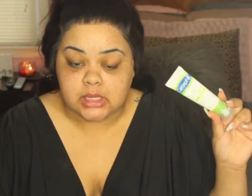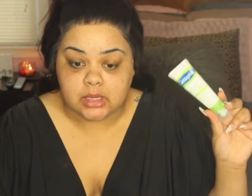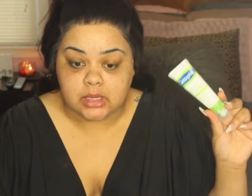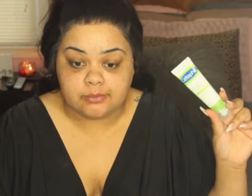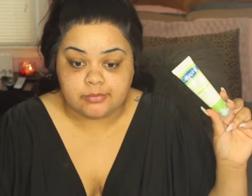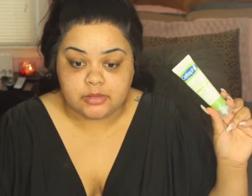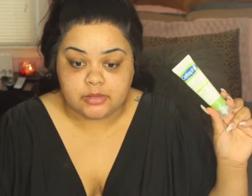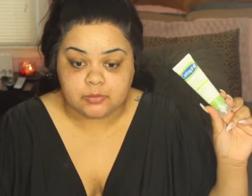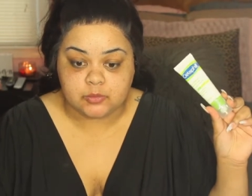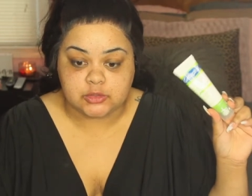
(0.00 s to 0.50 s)

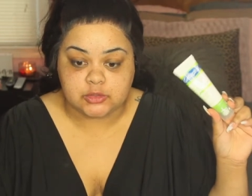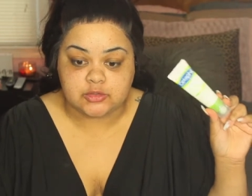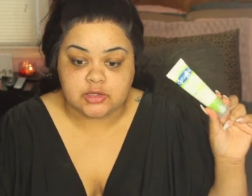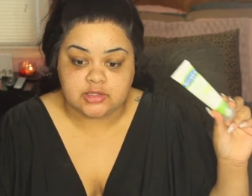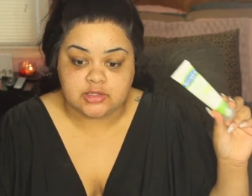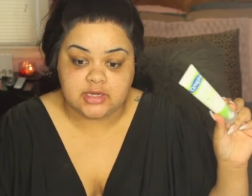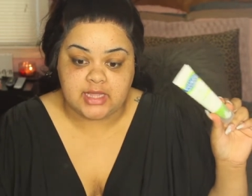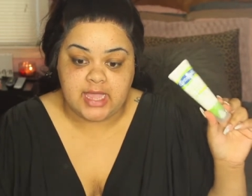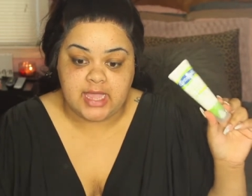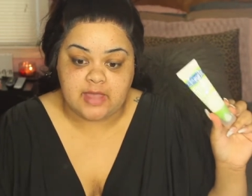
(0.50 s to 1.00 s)
The
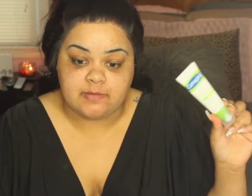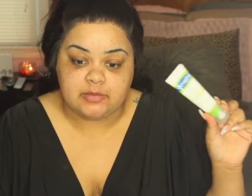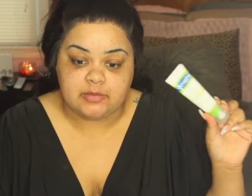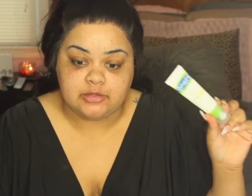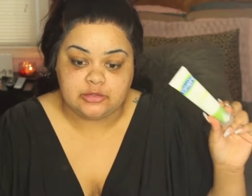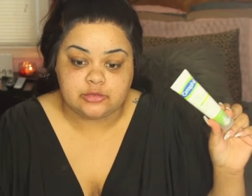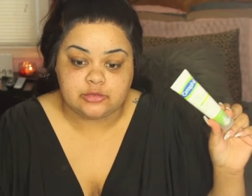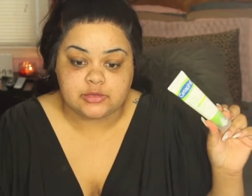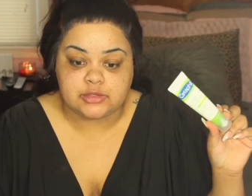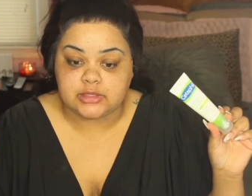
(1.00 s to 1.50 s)
moisturizer that I have
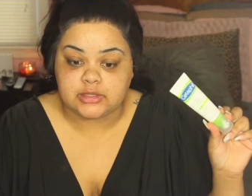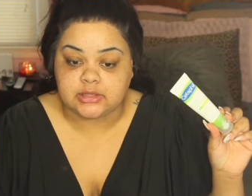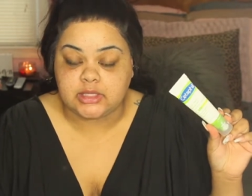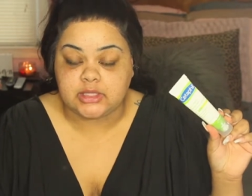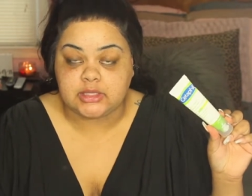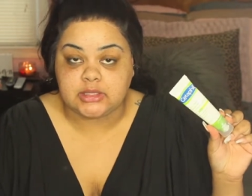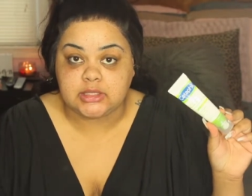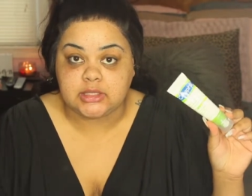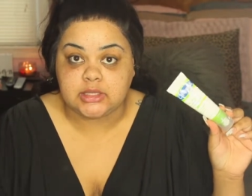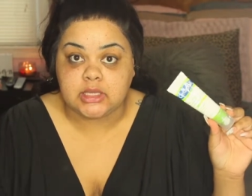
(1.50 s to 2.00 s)
been using
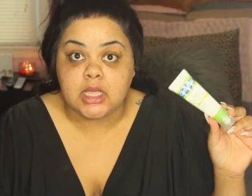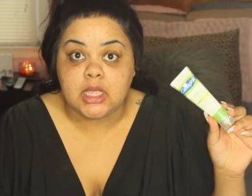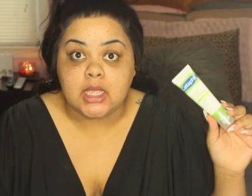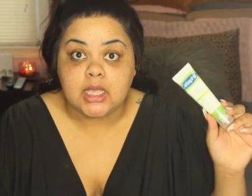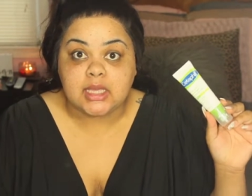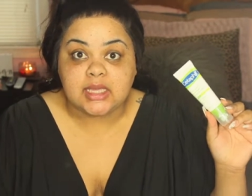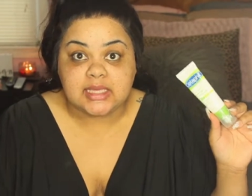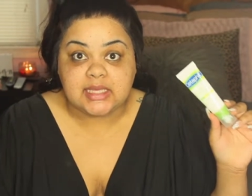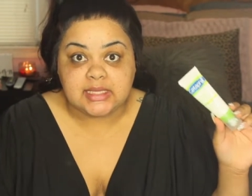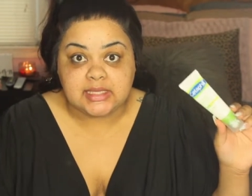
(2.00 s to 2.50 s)
lately
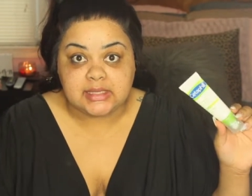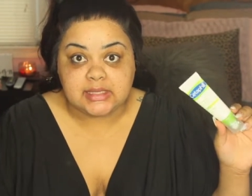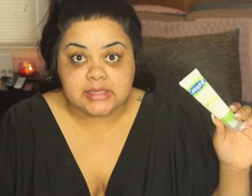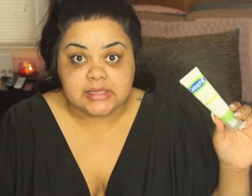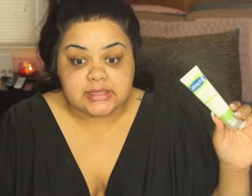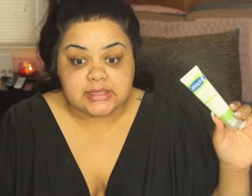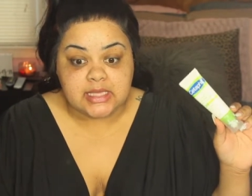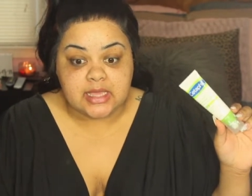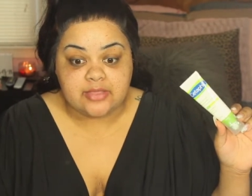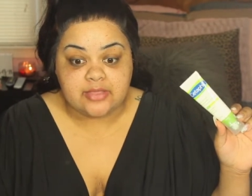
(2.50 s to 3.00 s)

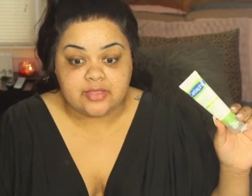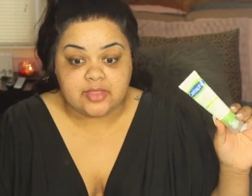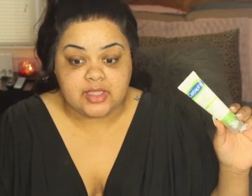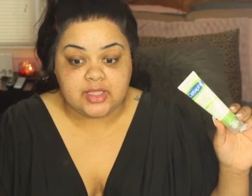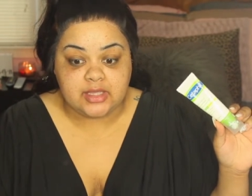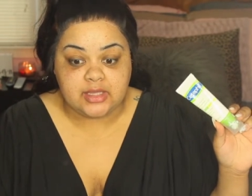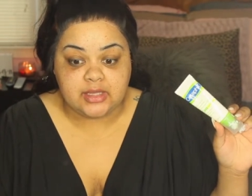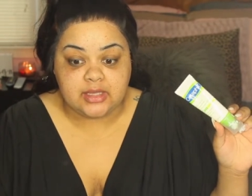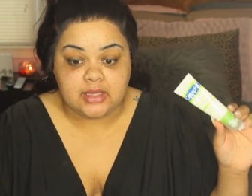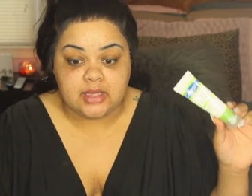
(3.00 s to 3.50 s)
is
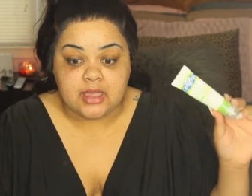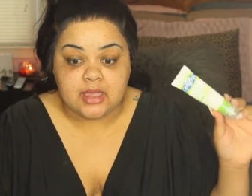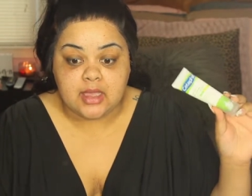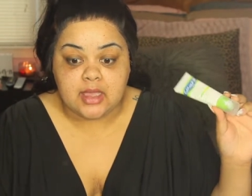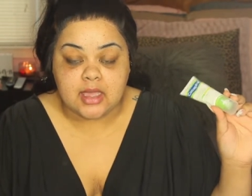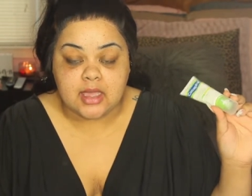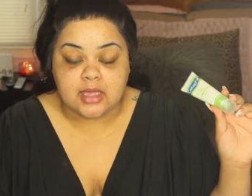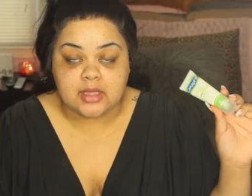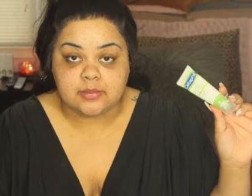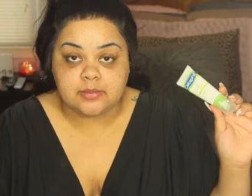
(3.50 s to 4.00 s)
the
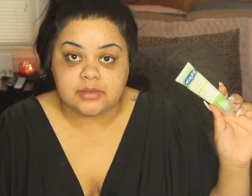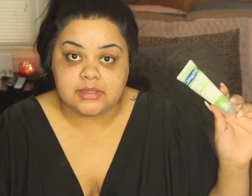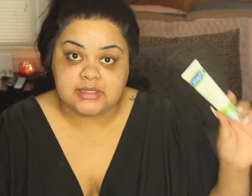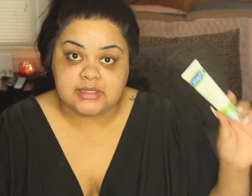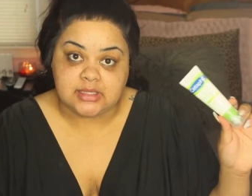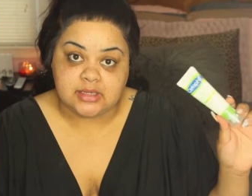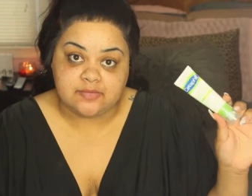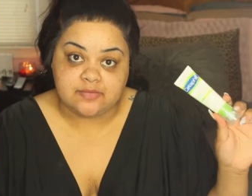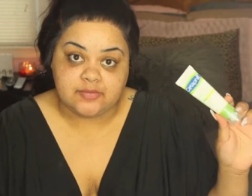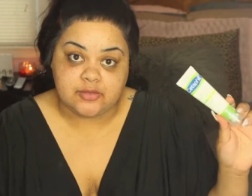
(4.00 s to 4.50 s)

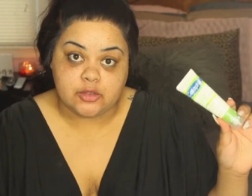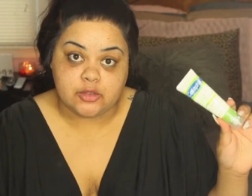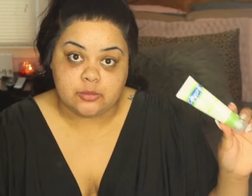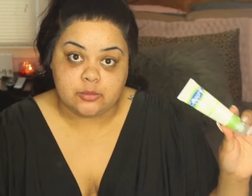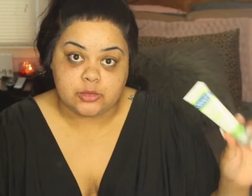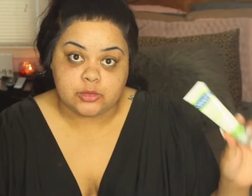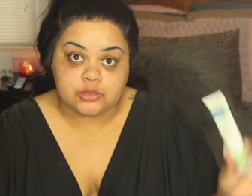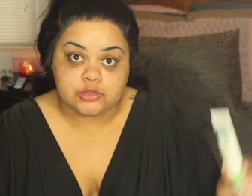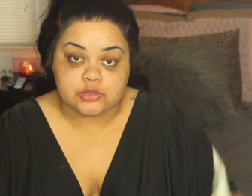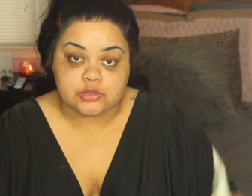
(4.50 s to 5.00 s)
Cetaphil
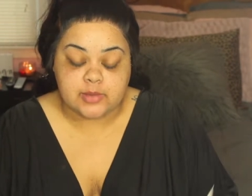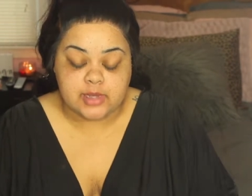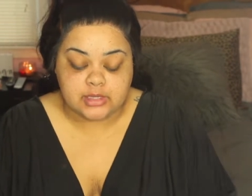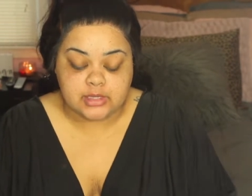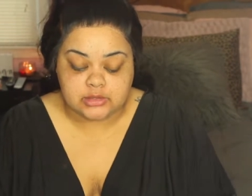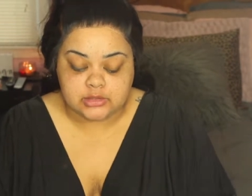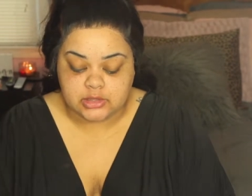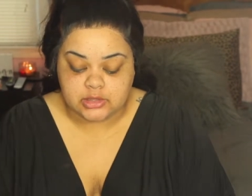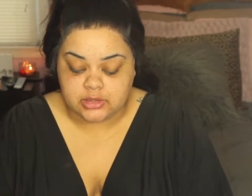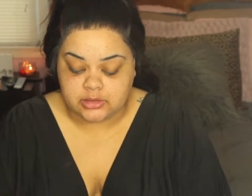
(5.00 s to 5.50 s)

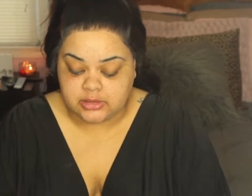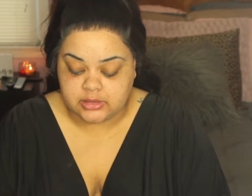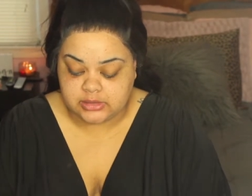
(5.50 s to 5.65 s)
moisturizer.